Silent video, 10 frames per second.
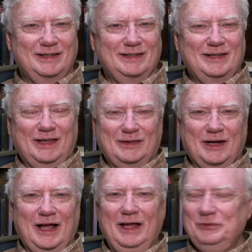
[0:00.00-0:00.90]
That the
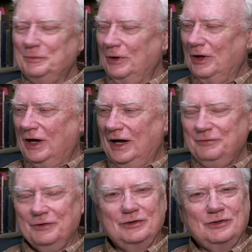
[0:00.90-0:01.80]
gospel
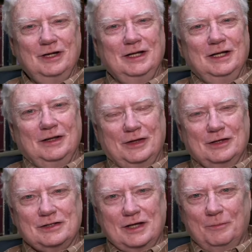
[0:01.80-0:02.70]
offers
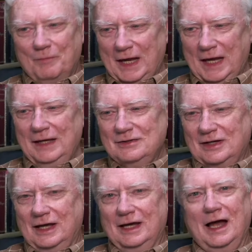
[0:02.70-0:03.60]
this
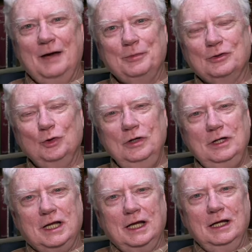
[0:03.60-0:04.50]
amazing
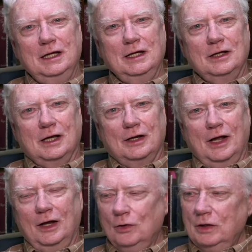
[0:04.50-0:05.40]
opportunity
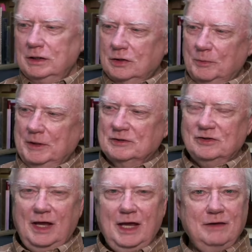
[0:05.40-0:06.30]
not only to be
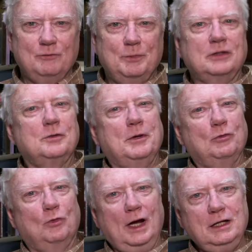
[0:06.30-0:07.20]
saved, but to be
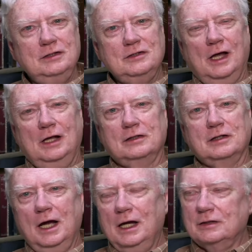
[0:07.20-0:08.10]
reconciled to
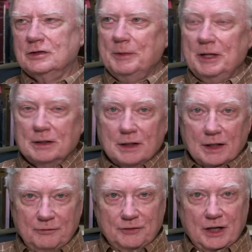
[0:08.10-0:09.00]
God, to be
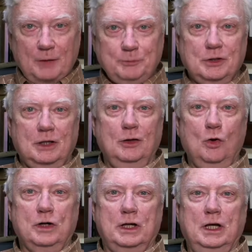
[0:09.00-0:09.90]
lifted up to
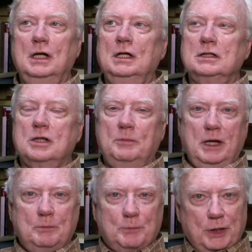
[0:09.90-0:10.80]
glory, to
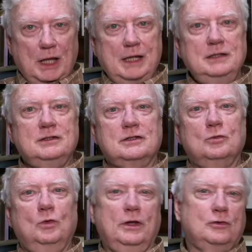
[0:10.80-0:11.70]
be placed
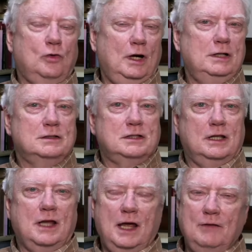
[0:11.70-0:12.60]
with Christ
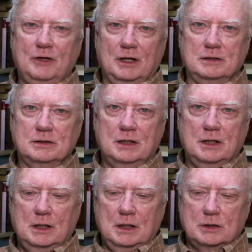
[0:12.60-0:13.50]
in the heavenlies,
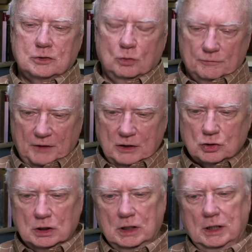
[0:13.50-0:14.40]
to
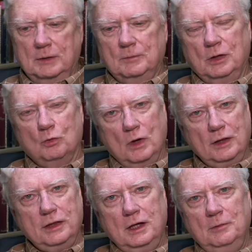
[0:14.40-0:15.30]
eventually be
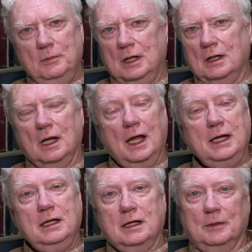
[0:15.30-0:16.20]
with him and
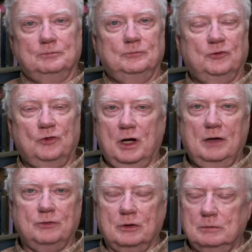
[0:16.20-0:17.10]
like him
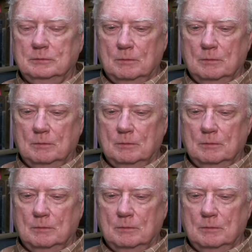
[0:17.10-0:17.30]
forever.